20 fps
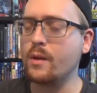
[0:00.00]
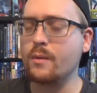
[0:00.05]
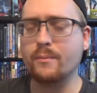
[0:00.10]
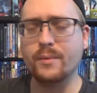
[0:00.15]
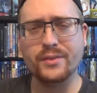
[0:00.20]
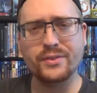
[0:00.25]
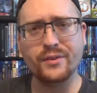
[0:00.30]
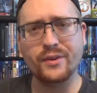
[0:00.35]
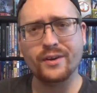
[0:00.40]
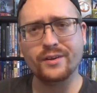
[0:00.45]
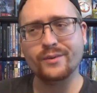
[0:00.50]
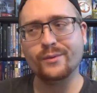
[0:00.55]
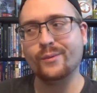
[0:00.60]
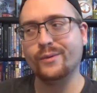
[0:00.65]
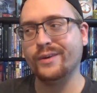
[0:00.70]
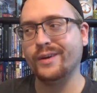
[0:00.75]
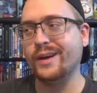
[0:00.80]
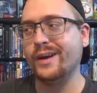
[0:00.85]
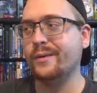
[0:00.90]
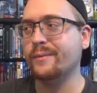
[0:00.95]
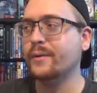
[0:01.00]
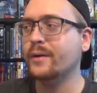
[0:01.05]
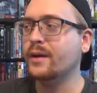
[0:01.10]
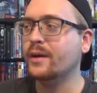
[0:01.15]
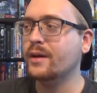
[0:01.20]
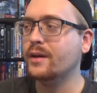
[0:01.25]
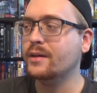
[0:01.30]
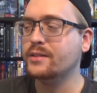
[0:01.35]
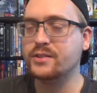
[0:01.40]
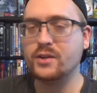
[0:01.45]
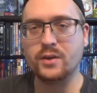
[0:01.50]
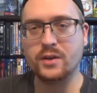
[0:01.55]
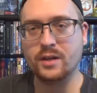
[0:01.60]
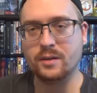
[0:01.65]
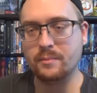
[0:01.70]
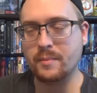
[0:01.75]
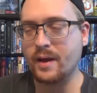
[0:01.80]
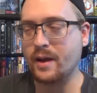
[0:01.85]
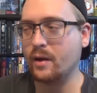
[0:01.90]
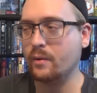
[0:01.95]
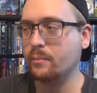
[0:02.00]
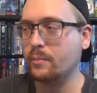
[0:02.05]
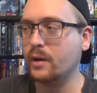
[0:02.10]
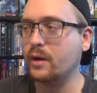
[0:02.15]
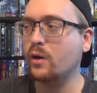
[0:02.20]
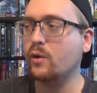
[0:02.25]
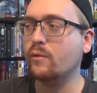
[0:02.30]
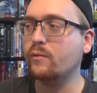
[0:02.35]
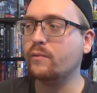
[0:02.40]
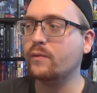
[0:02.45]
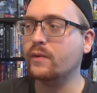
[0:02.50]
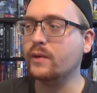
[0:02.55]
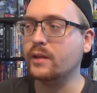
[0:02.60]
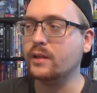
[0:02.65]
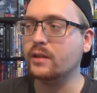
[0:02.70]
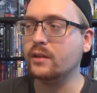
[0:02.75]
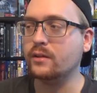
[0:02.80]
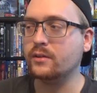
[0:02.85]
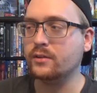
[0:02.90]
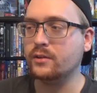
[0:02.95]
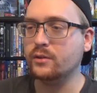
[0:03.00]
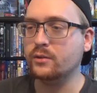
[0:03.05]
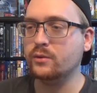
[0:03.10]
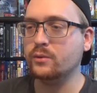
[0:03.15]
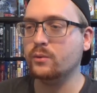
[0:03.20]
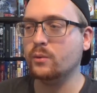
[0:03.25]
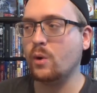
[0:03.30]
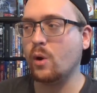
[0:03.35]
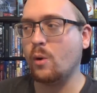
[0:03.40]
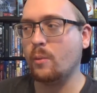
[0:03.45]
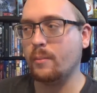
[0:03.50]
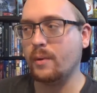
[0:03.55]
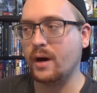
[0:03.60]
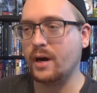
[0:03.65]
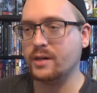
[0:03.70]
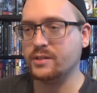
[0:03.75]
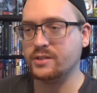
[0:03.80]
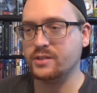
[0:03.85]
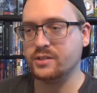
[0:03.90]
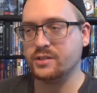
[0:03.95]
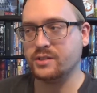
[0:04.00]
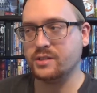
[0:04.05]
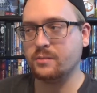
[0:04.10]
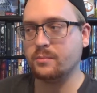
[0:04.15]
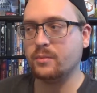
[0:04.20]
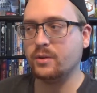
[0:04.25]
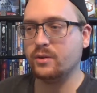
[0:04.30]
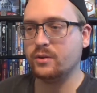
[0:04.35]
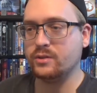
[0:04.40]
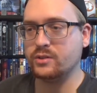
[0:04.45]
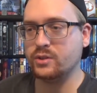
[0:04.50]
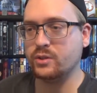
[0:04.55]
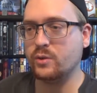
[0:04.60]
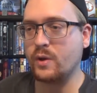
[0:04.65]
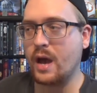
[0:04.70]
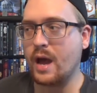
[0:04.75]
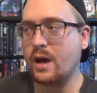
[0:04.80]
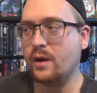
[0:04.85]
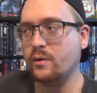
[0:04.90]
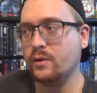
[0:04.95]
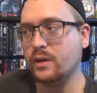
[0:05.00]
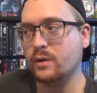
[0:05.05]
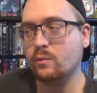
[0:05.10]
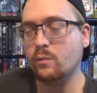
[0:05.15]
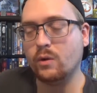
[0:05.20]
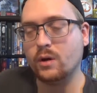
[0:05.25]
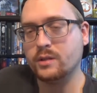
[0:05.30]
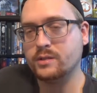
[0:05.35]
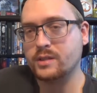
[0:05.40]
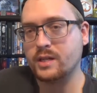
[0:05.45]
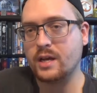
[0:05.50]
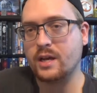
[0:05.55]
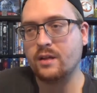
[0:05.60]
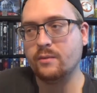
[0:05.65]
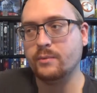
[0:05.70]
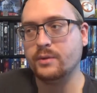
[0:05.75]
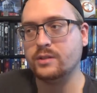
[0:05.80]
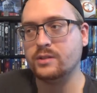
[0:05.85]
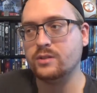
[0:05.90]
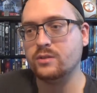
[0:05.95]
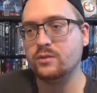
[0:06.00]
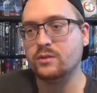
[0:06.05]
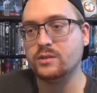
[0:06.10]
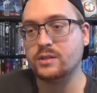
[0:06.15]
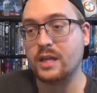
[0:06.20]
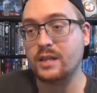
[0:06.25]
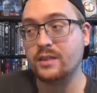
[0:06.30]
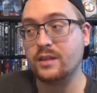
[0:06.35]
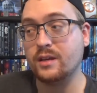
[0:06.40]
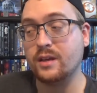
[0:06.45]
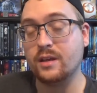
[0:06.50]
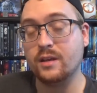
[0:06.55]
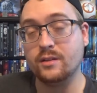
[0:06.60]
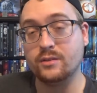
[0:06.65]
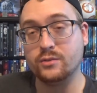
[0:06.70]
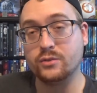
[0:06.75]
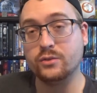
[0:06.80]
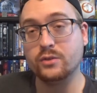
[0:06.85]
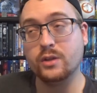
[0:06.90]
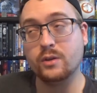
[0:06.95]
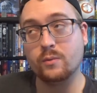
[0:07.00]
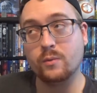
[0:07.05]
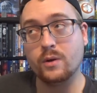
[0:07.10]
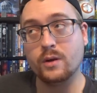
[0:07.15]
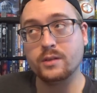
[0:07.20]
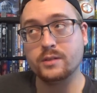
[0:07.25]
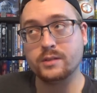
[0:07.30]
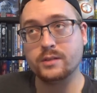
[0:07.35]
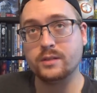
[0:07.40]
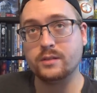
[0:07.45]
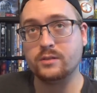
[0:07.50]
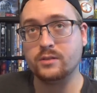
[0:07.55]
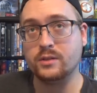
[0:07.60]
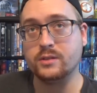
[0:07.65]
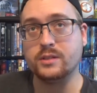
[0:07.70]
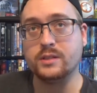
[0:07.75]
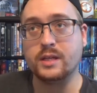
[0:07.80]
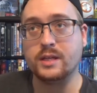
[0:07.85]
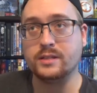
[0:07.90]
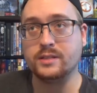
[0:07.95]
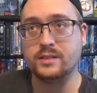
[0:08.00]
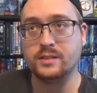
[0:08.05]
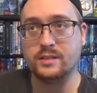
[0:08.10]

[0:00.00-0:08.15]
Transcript: but they're ignored now, so it doesn't matter. But hopefully they'll do homages similar to how he was in Halloween 2, because I think he truly was just as